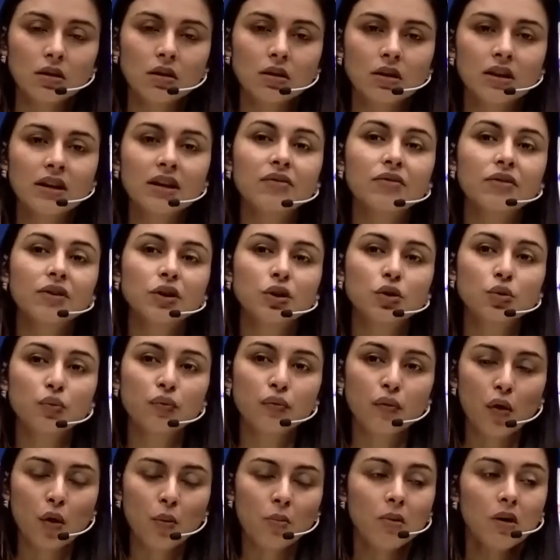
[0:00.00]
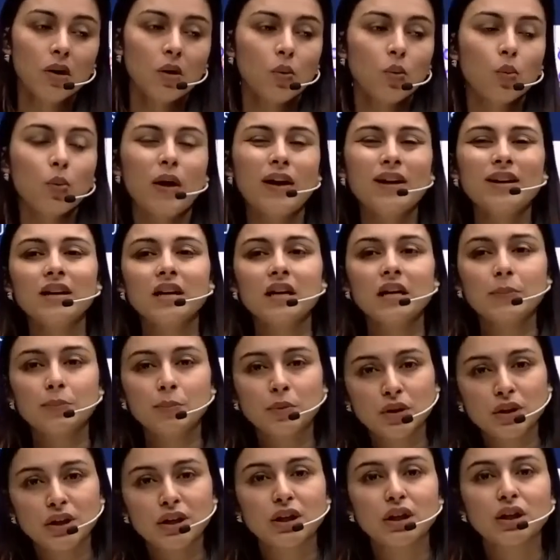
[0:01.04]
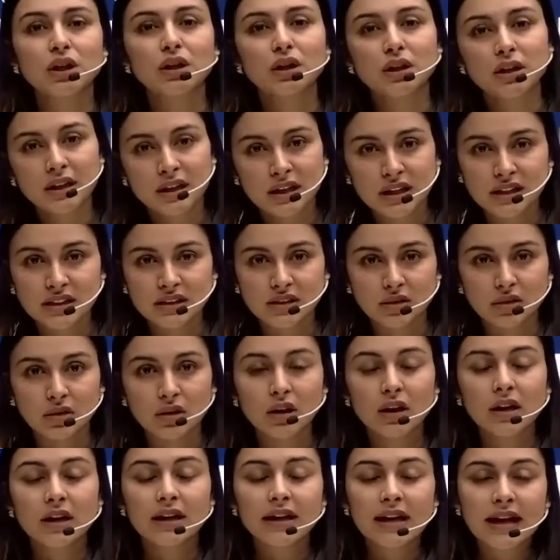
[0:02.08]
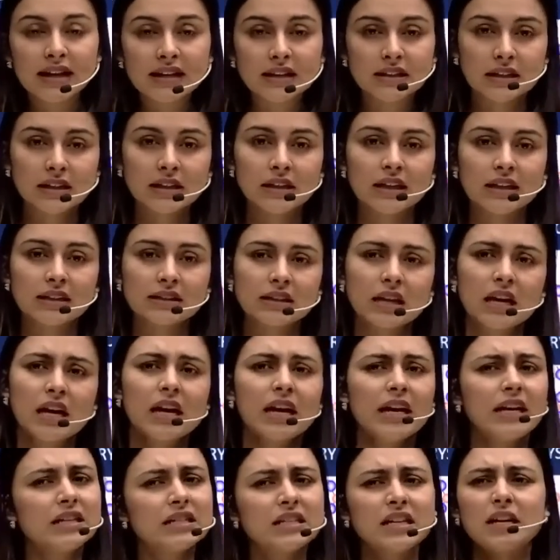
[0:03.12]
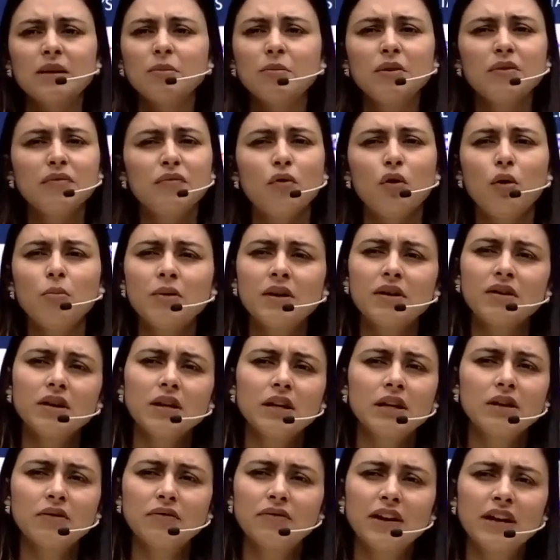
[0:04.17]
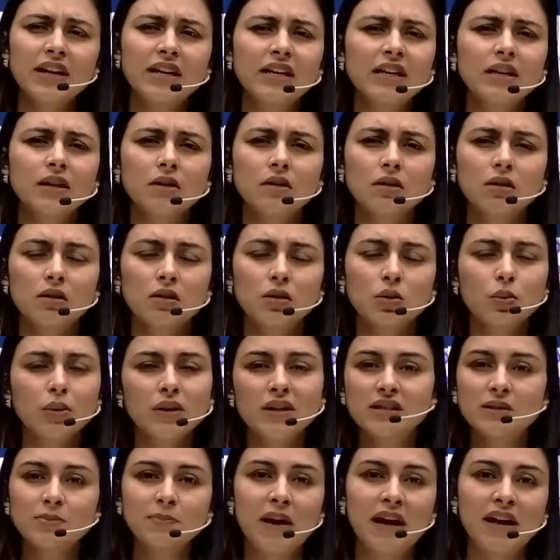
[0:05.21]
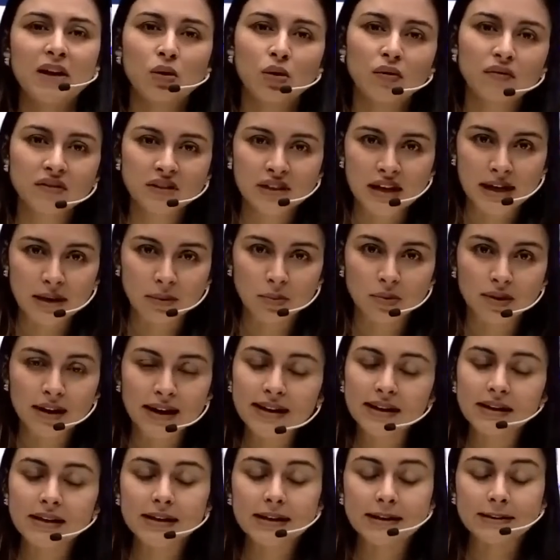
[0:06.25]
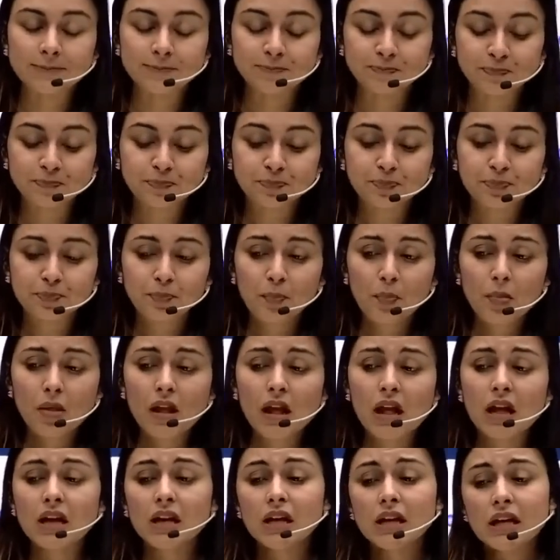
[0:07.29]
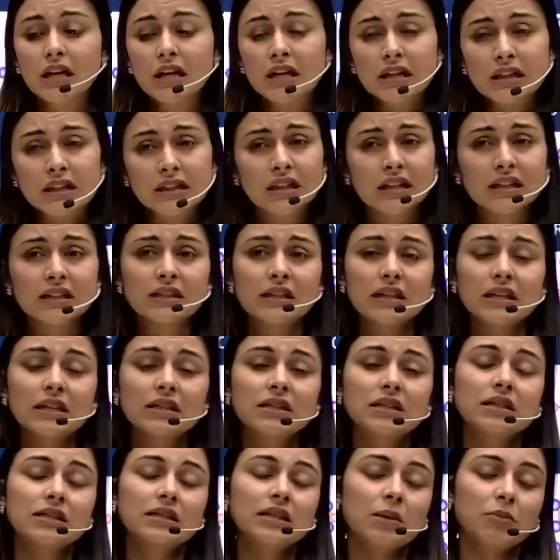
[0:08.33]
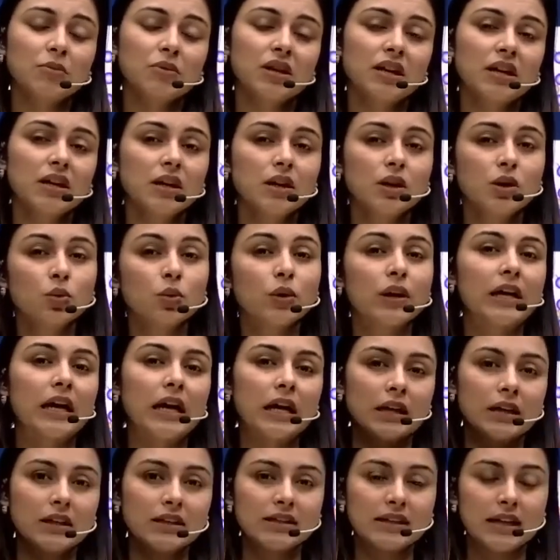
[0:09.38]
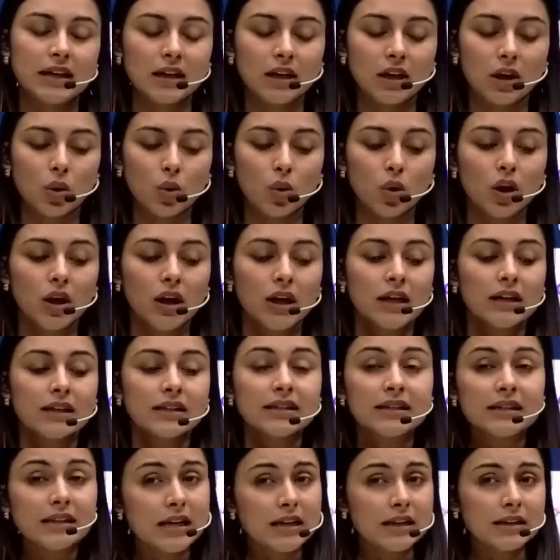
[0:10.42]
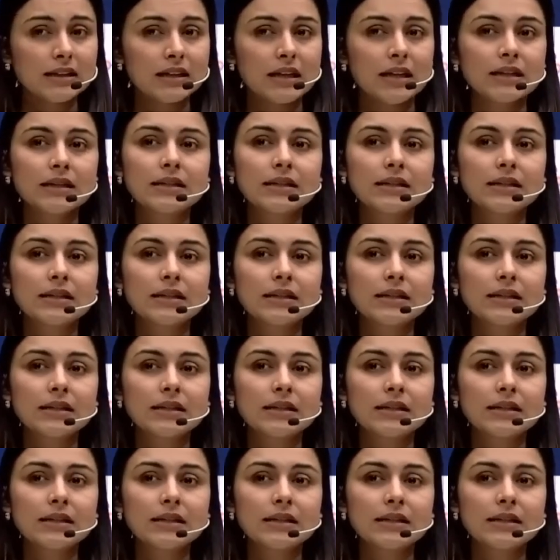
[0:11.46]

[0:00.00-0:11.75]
given to form one particular eraser, right? Yes, it can be formed in a very quick span of time, right? Yeah, this is something you can understand now. Since